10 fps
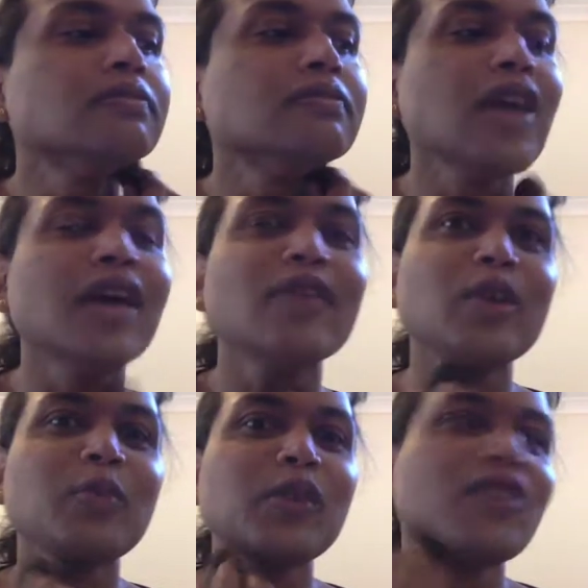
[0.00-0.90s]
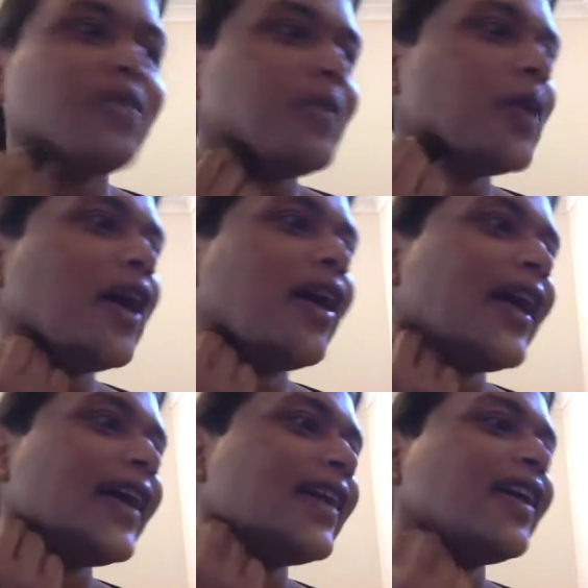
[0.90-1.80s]
yeah, I want a piece of the
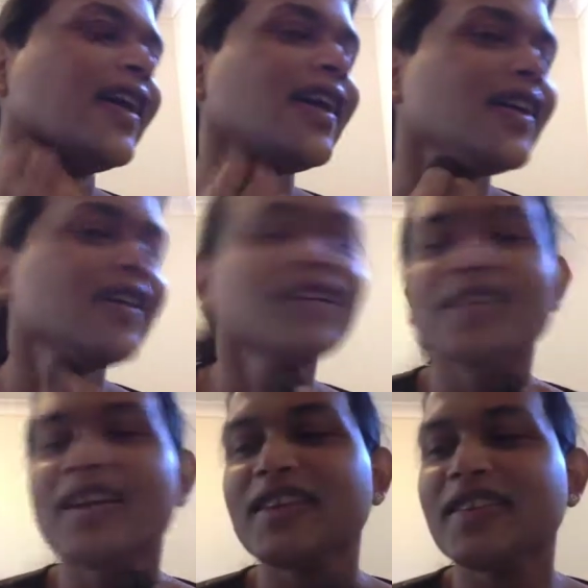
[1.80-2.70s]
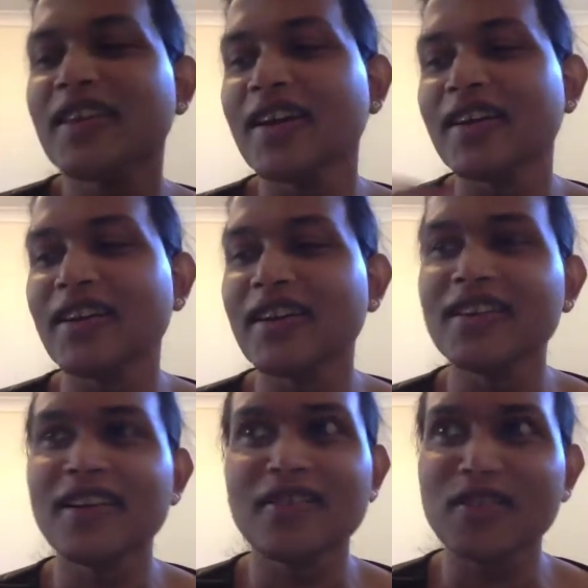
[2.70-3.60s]
pie. Uh, so I guess I, I guess
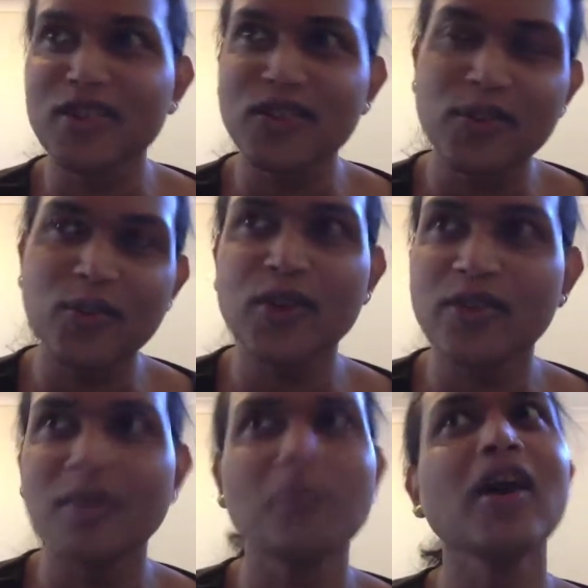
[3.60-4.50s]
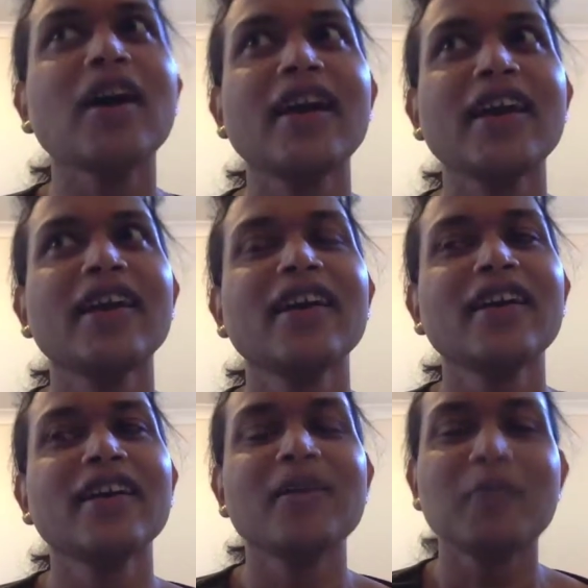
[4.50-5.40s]
I have to contribute to the pie
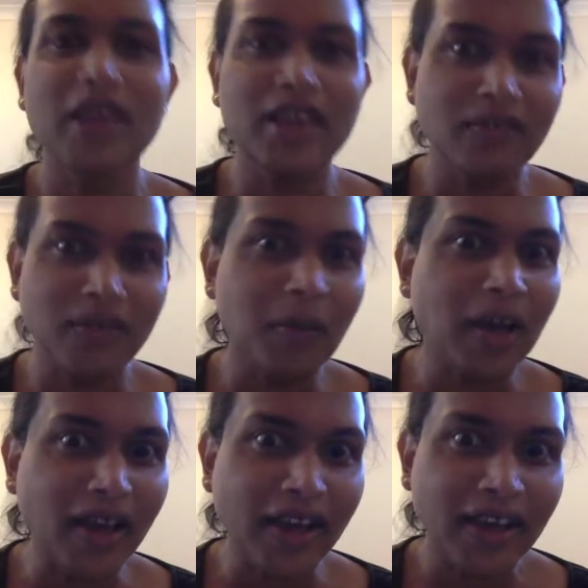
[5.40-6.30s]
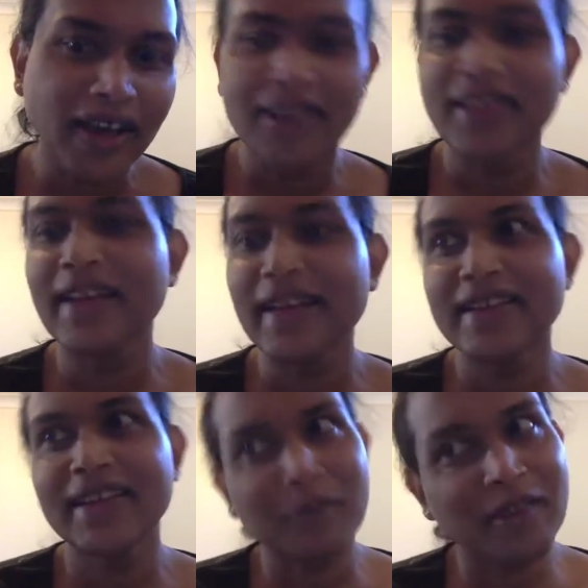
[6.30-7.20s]
making of the pie and then I can
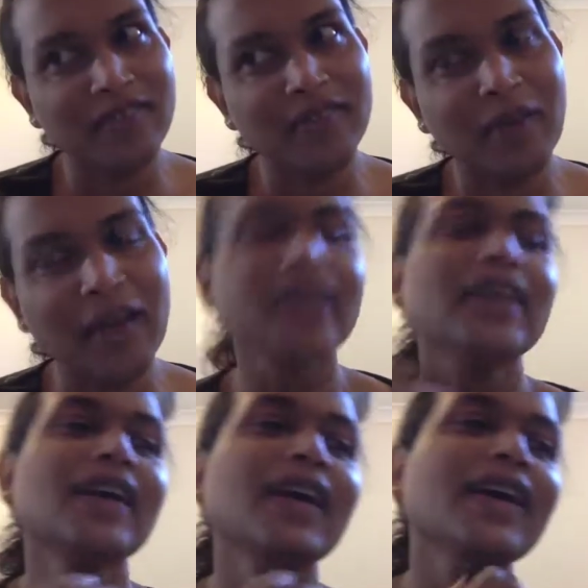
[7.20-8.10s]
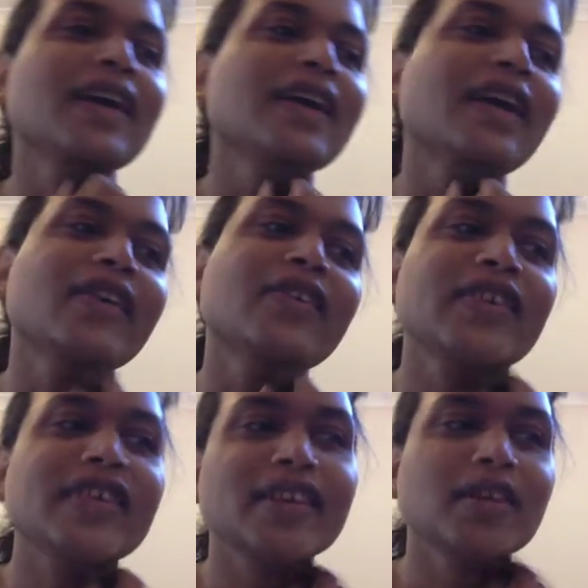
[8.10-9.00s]
take a piece of the pie. Uh, I already
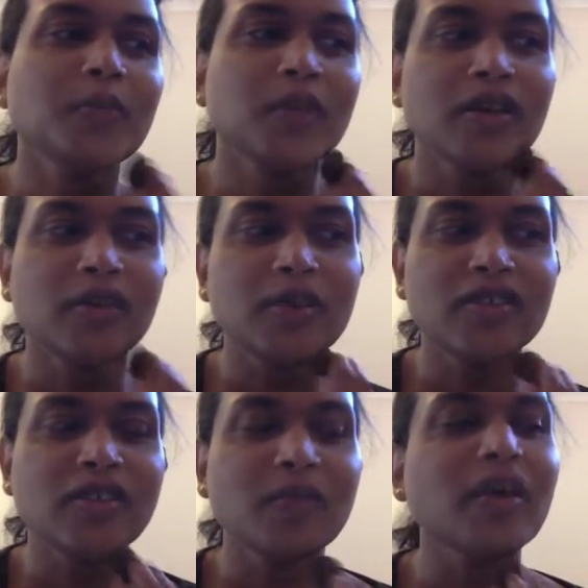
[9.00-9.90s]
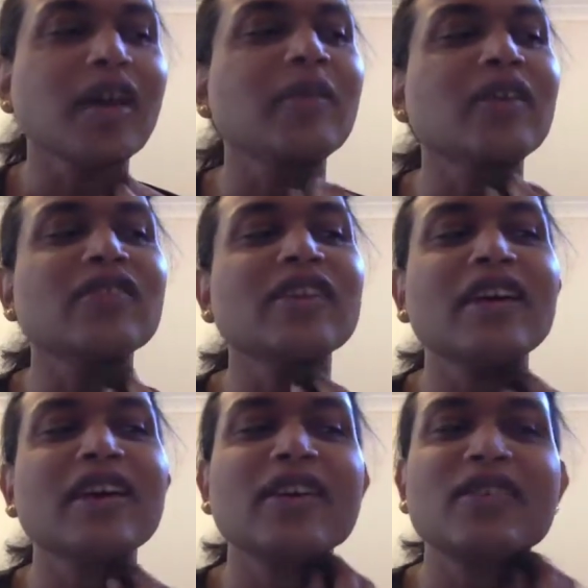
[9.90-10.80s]
take the uh, piece of the pie but I feel
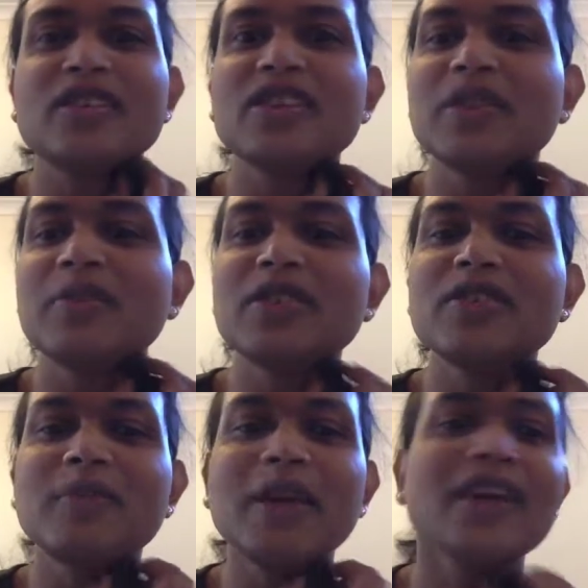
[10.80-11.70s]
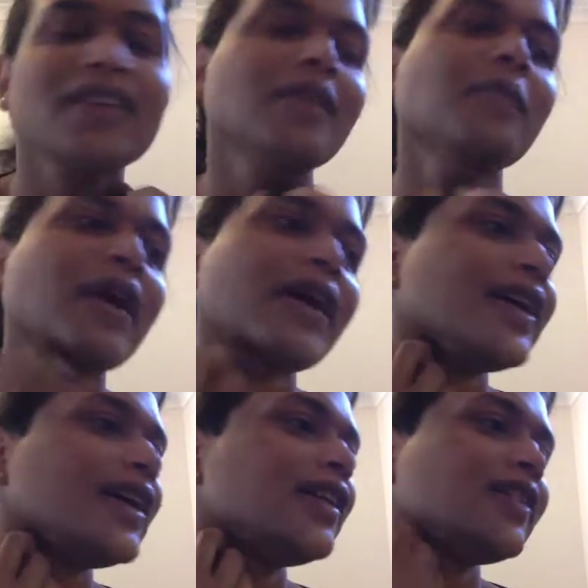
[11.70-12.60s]
like I don't contribute to making the pie.
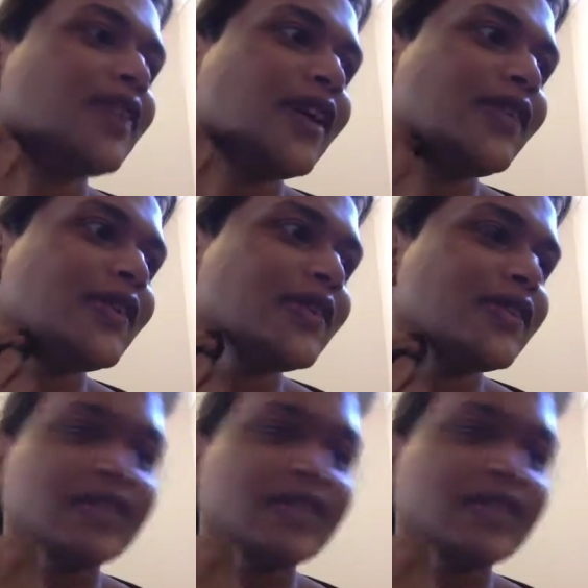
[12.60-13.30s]
So I want to